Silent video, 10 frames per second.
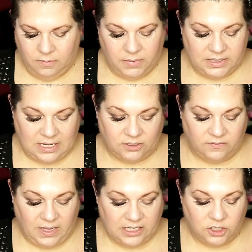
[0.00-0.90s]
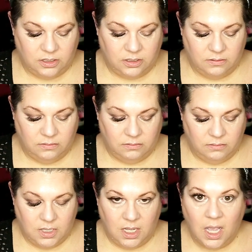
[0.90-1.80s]
But it's House of Lashes.
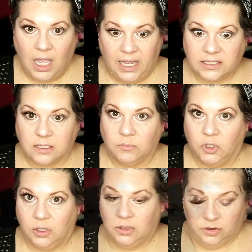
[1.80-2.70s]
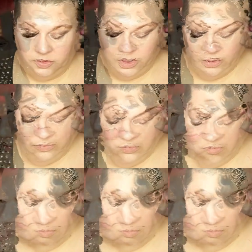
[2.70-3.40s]
It's some good glue too.